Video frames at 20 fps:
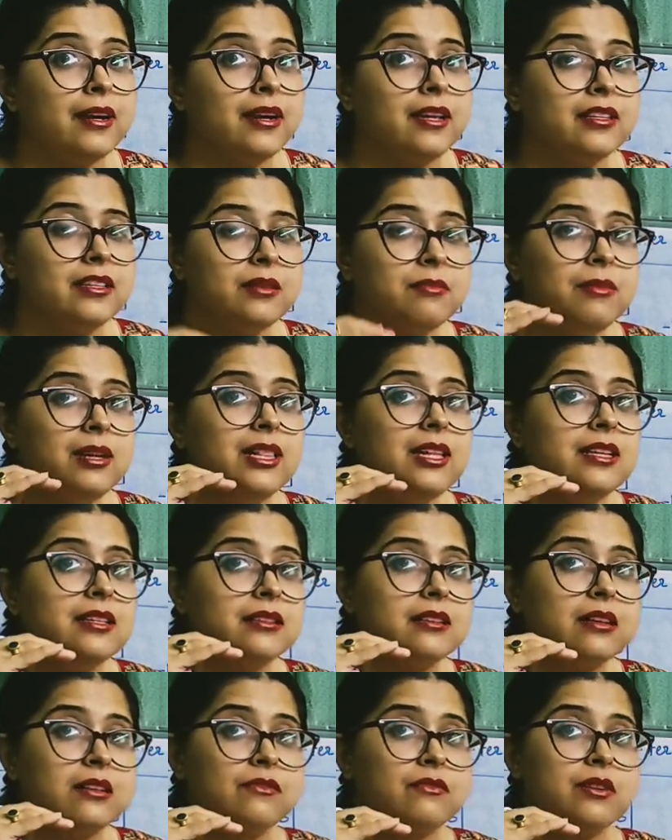Decimal is
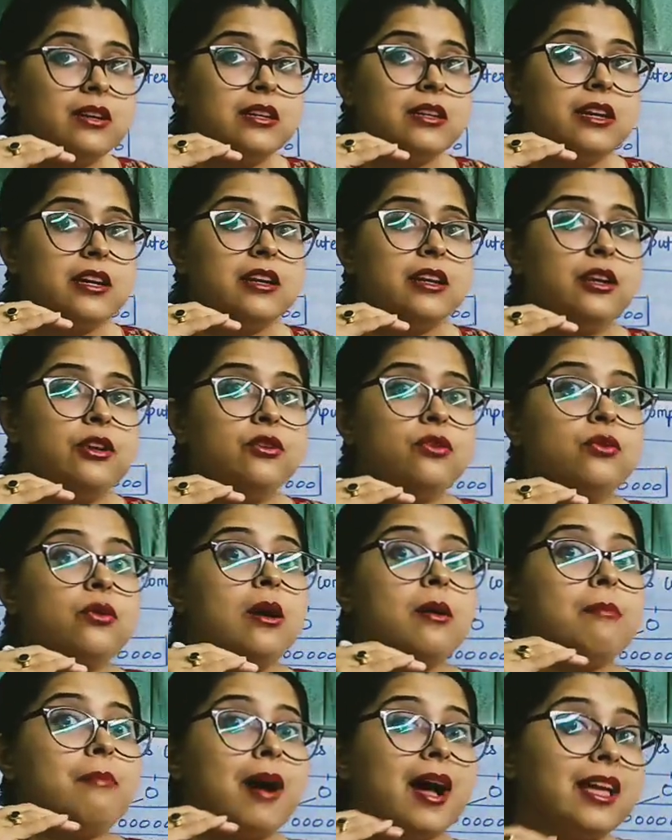converted into
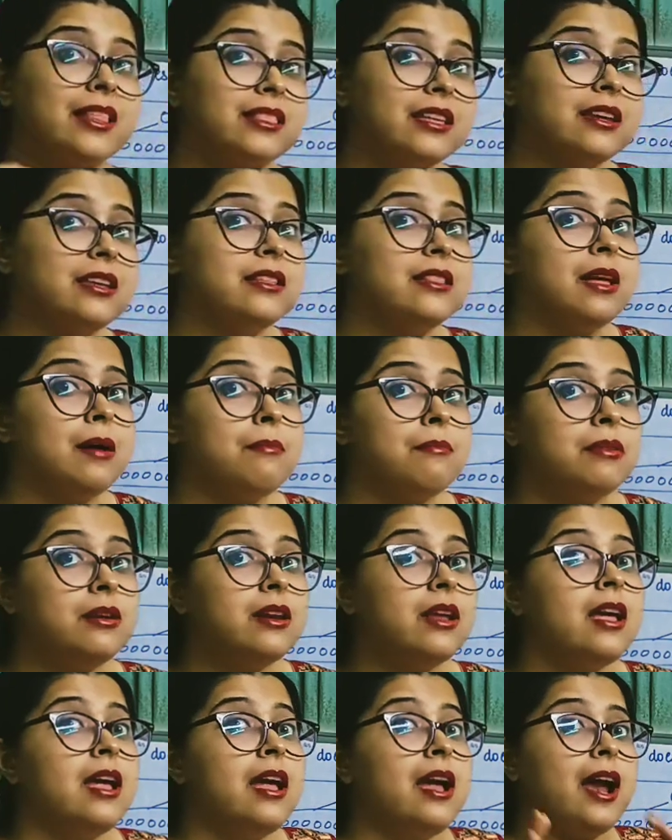a binary
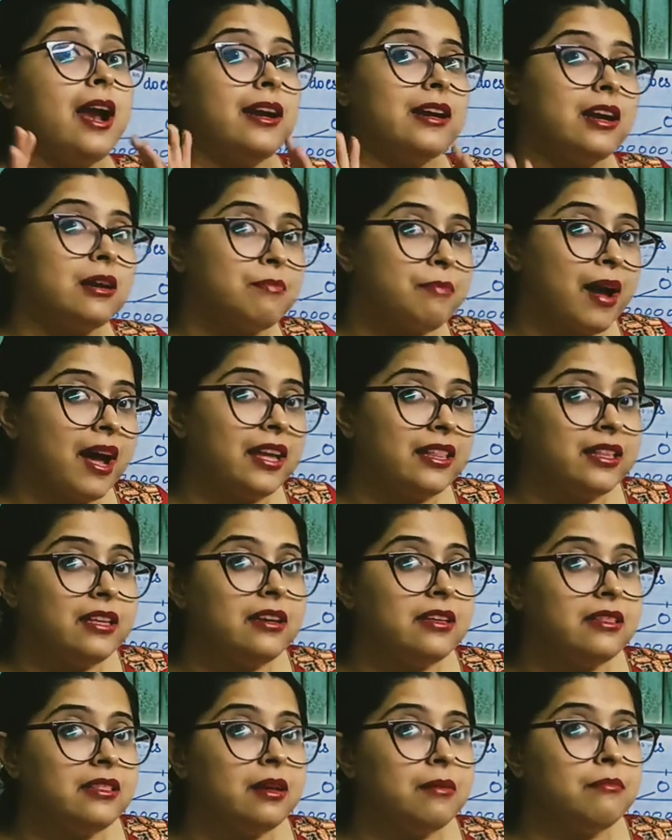number, and that
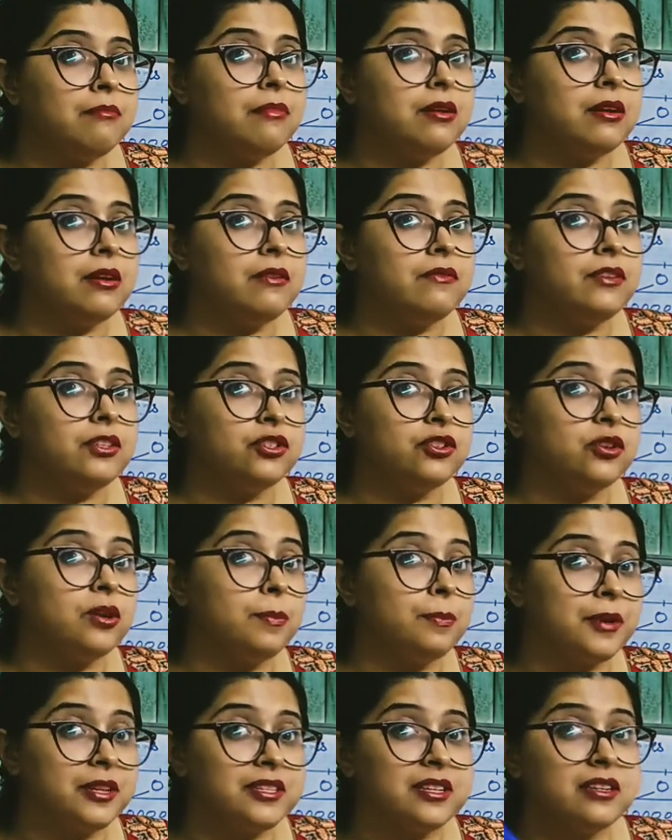binary number which
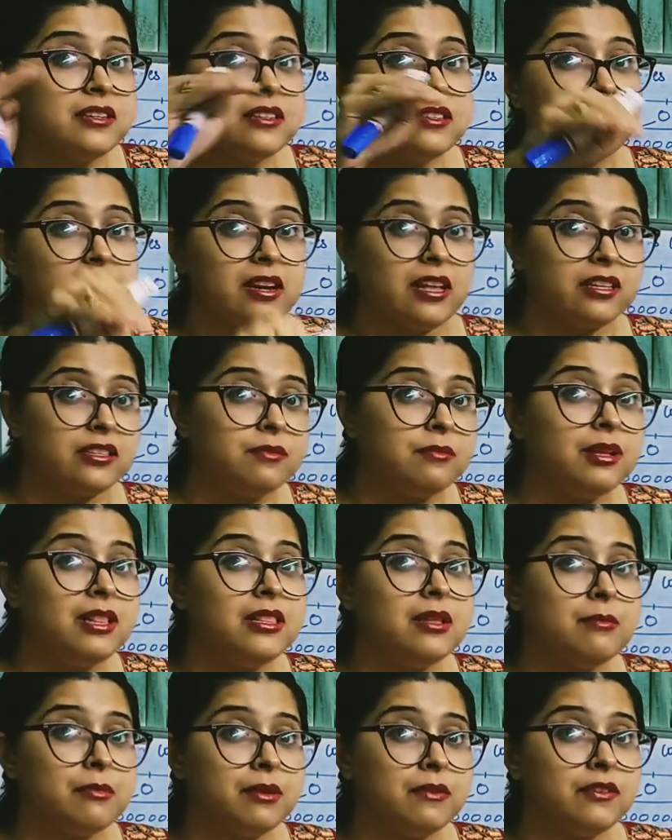represents the decimal
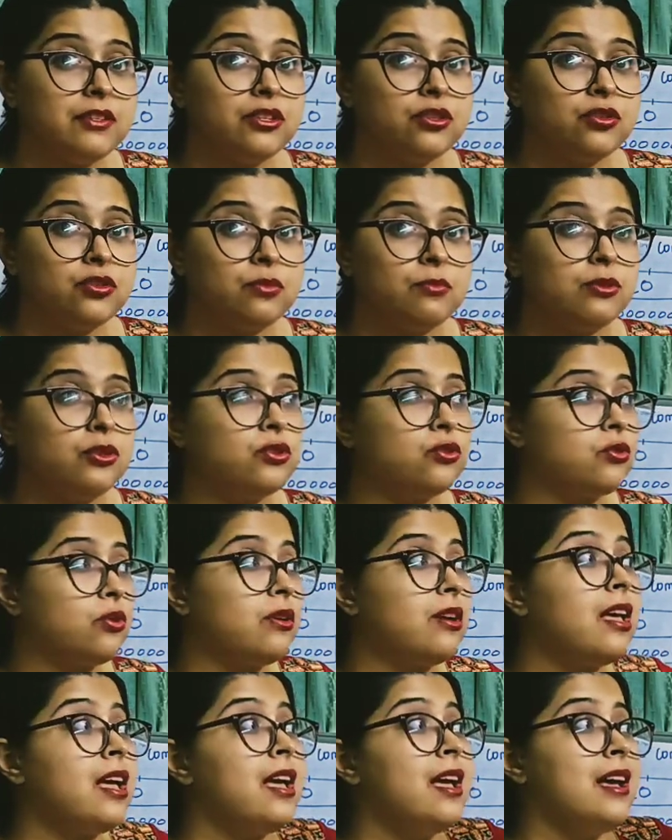number which is to be
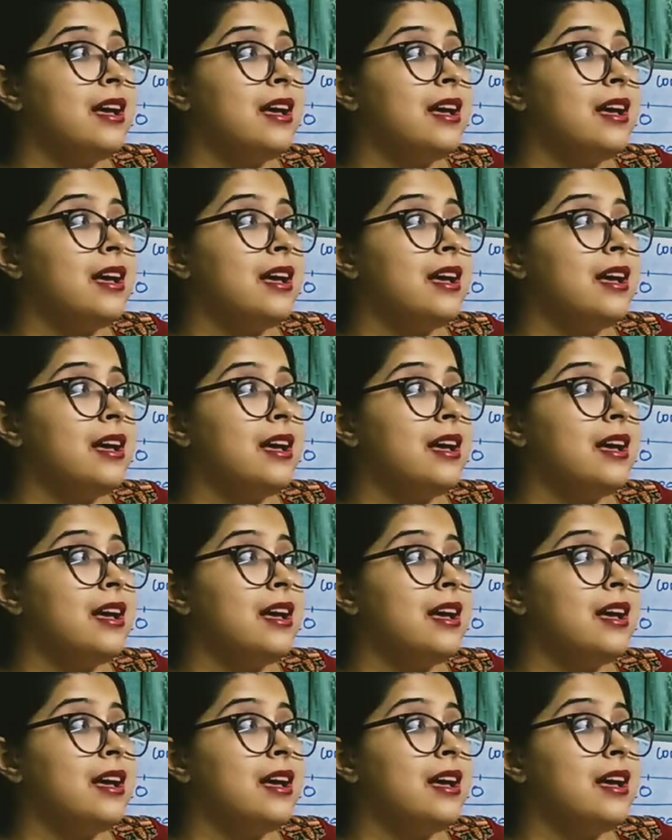stored,